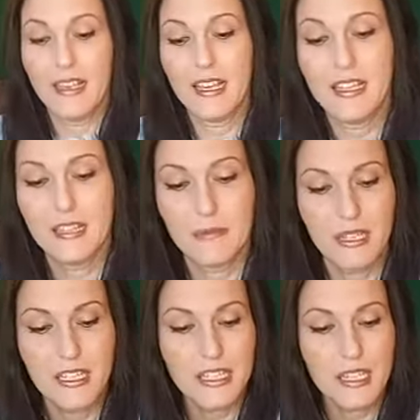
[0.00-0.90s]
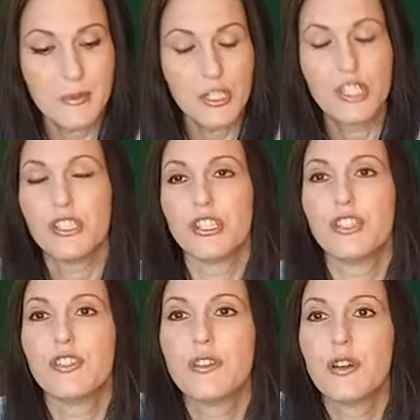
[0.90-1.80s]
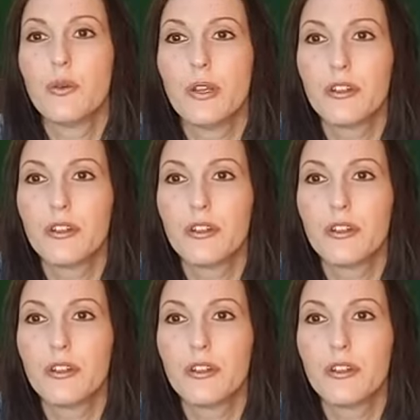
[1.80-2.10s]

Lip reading: In the mighty name of Jesus, do you know we